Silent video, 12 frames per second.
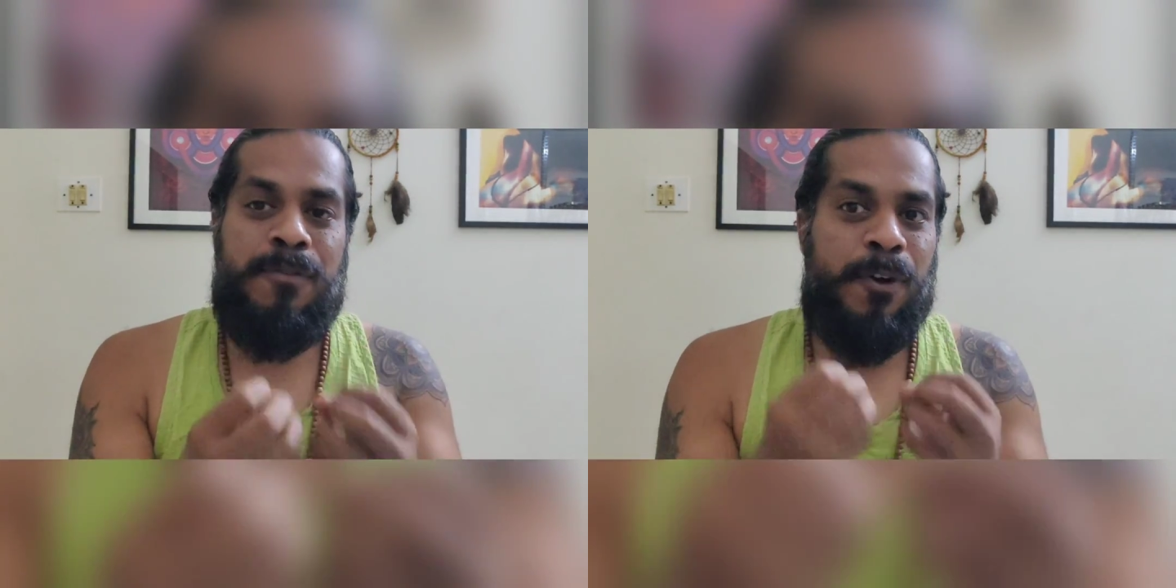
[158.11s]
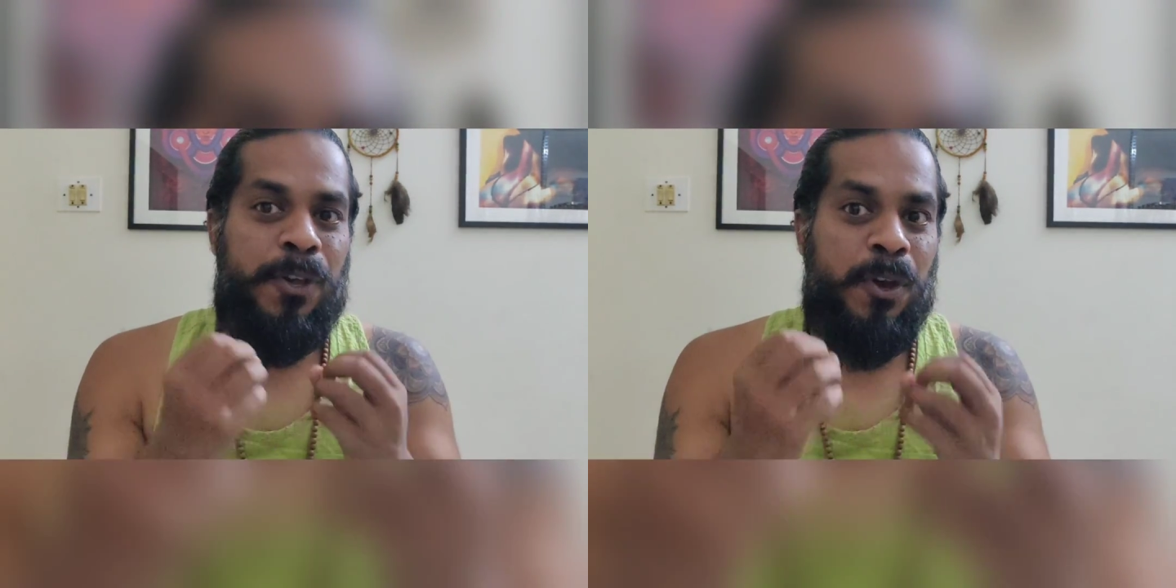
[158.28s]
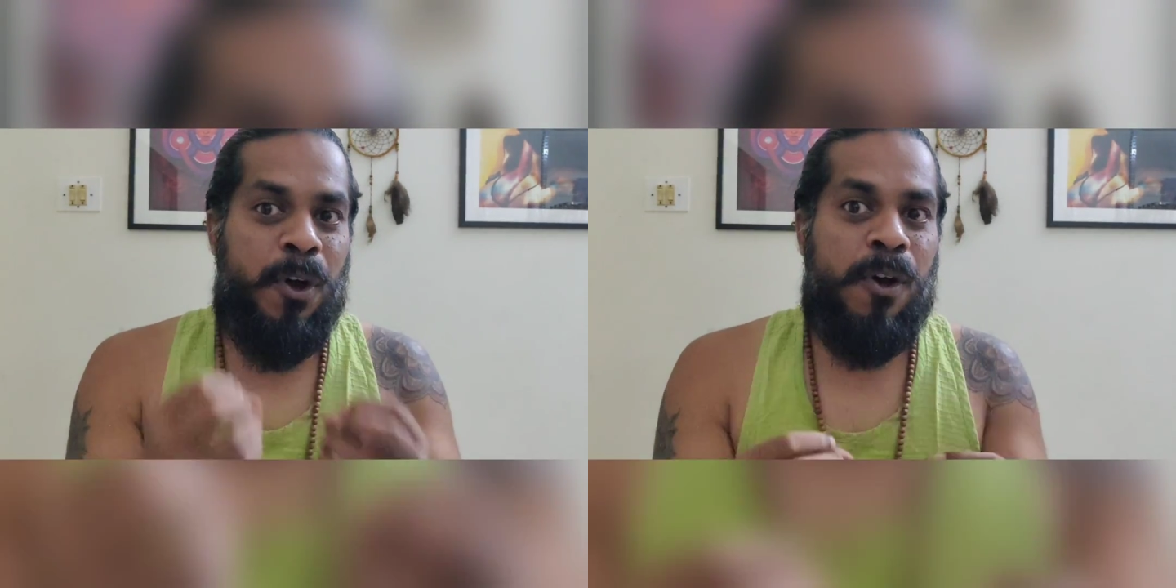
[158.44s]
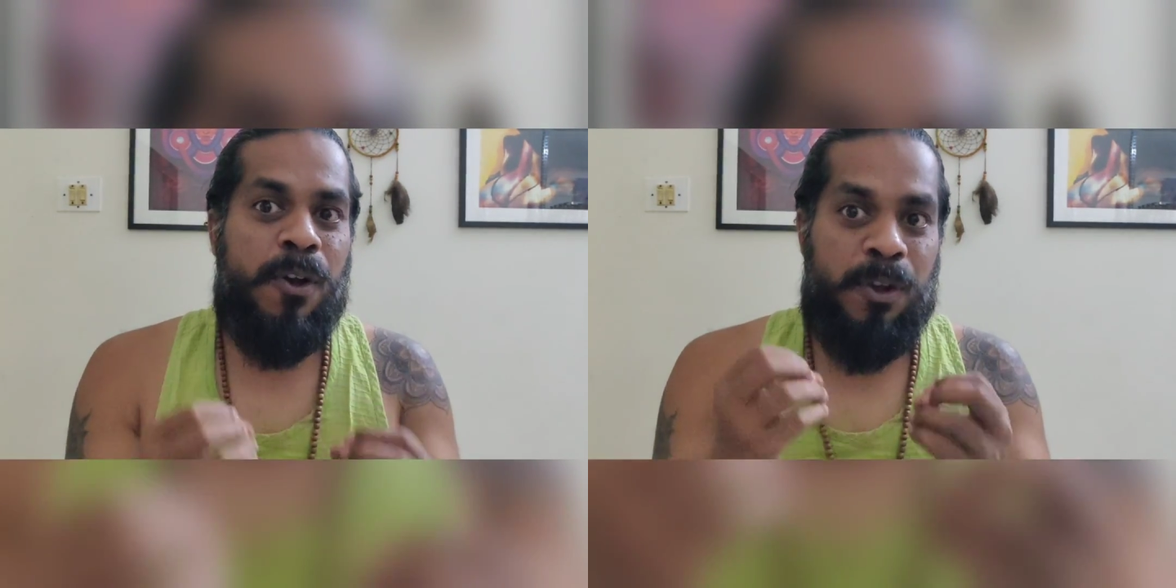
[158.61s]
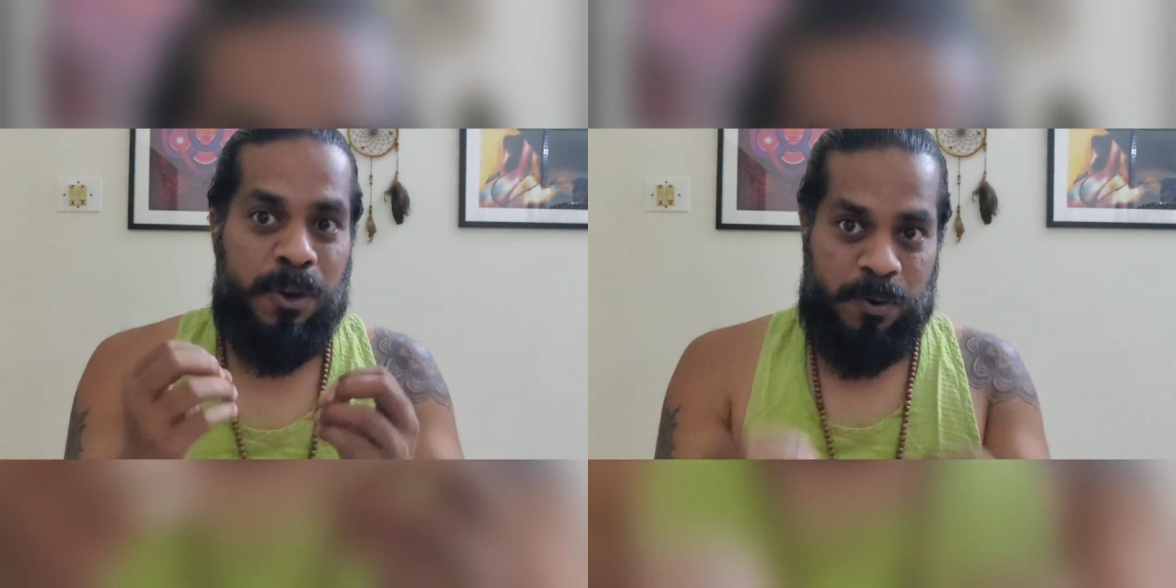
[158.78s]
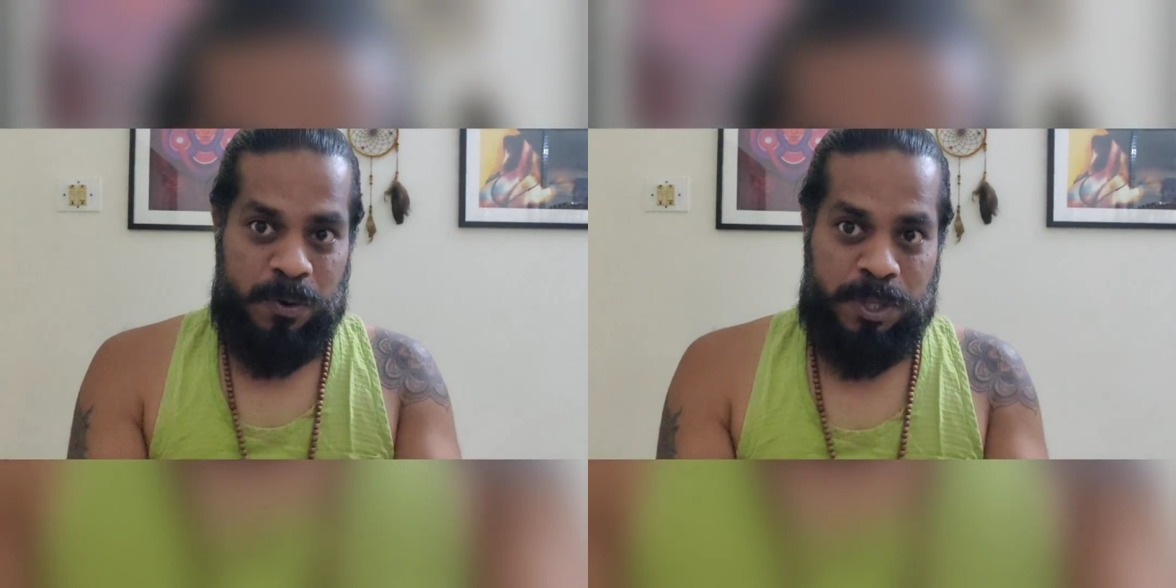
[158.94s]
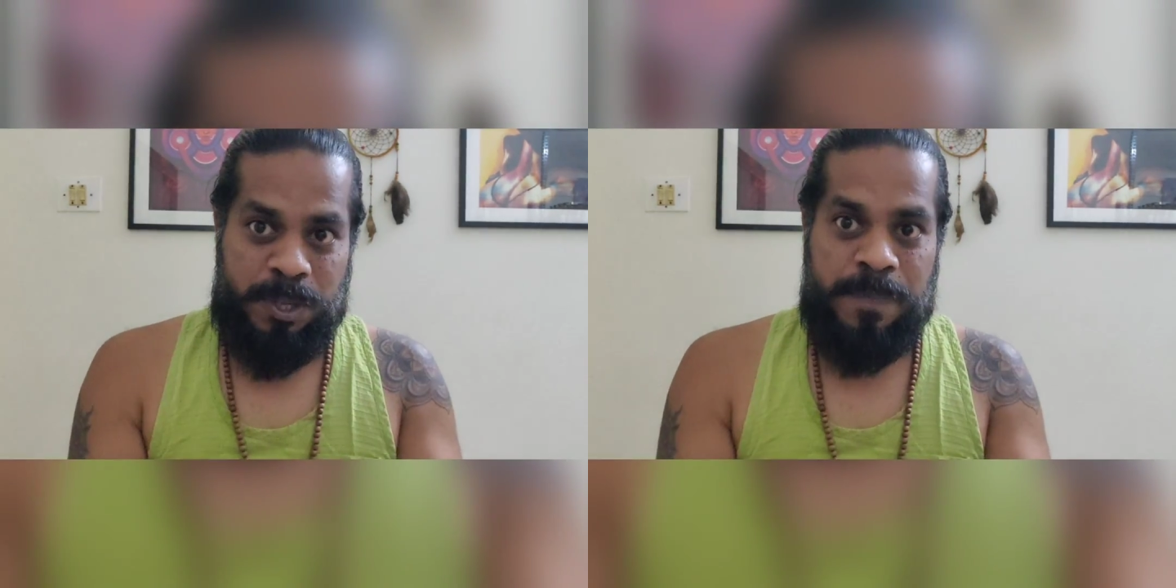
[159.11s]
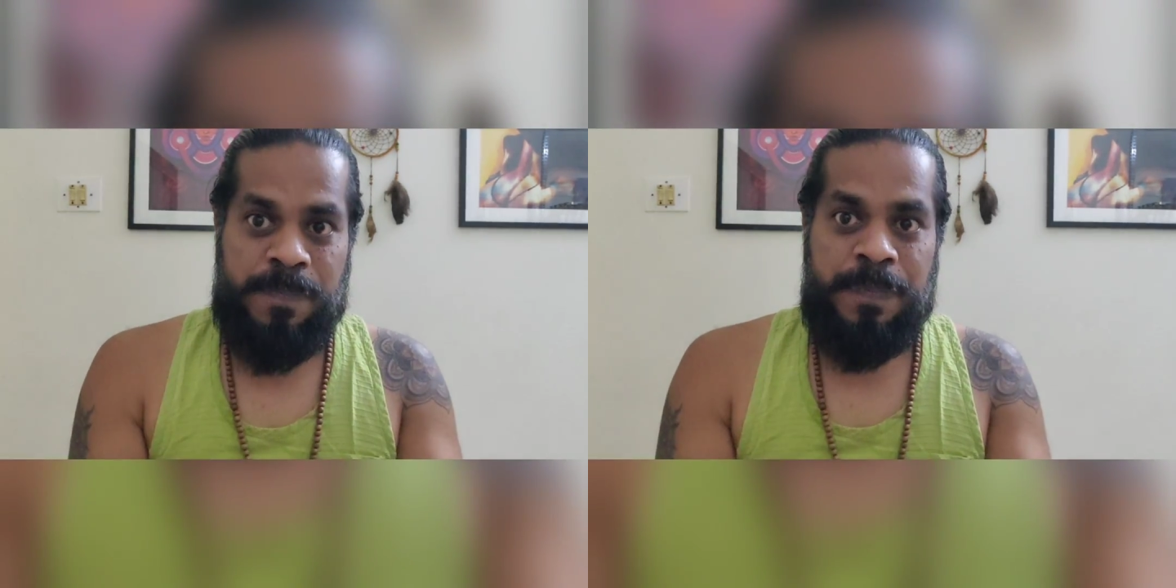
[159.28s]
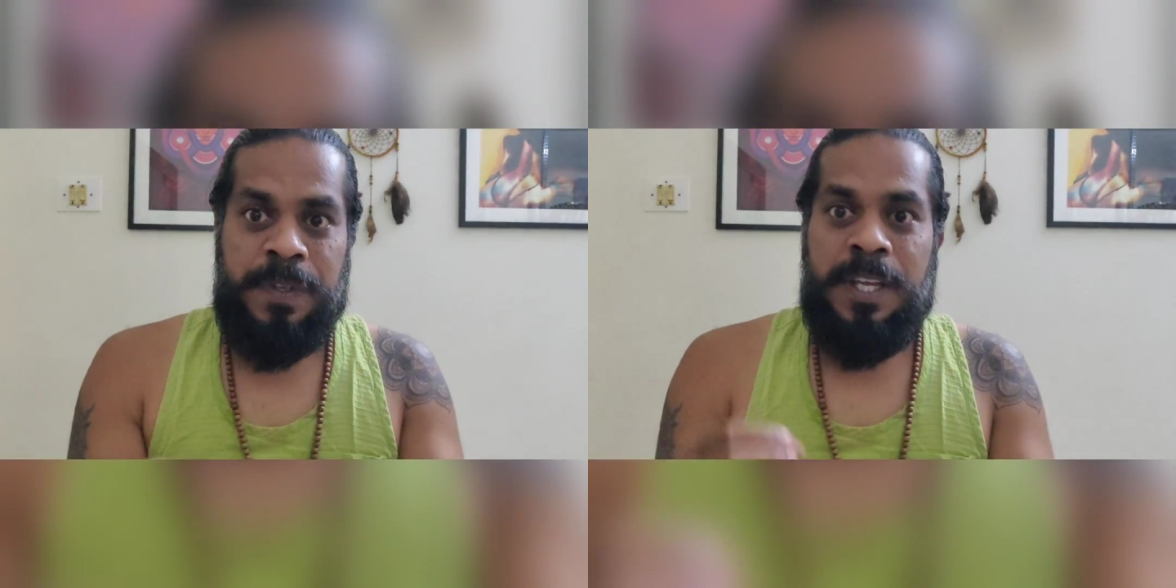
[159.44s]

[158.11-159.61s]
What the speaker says: for your growth.